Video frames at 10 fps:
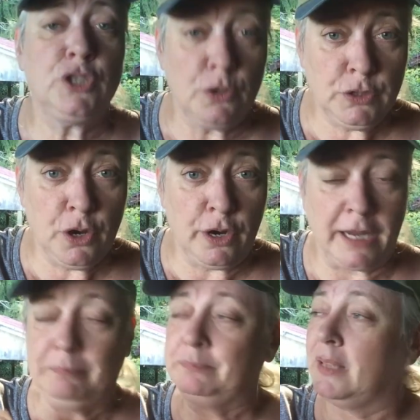so
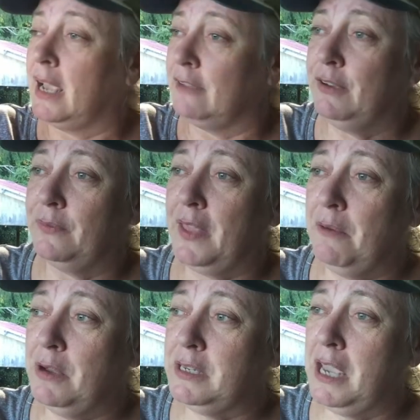sorry. I felt
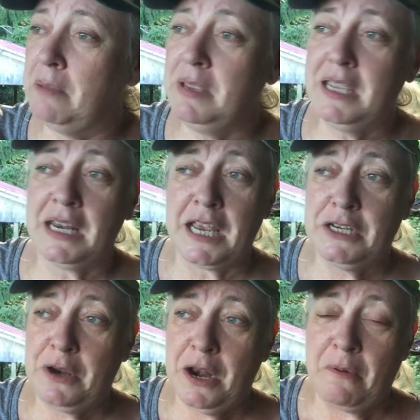that one coming and I
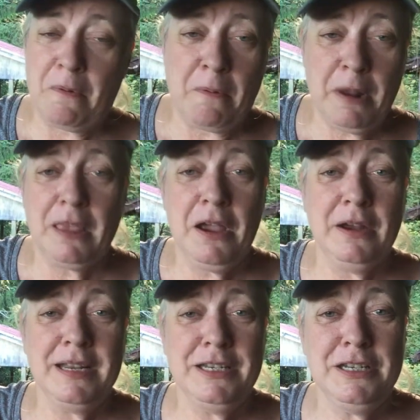tried really
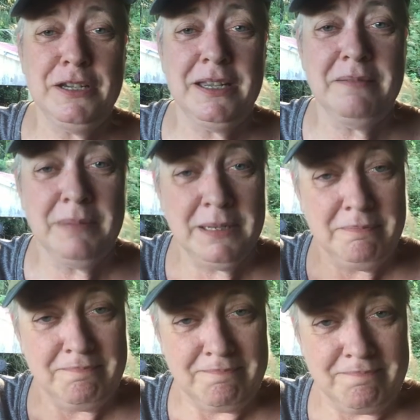hard not to do it. But,
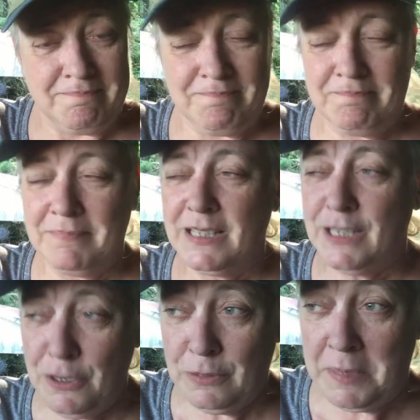
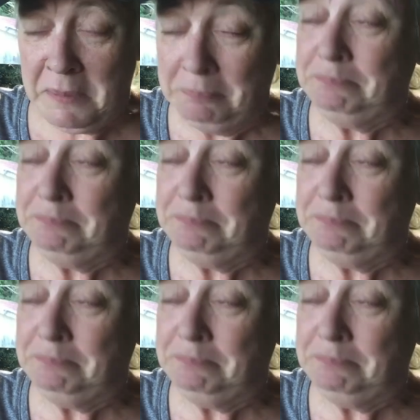excuse me.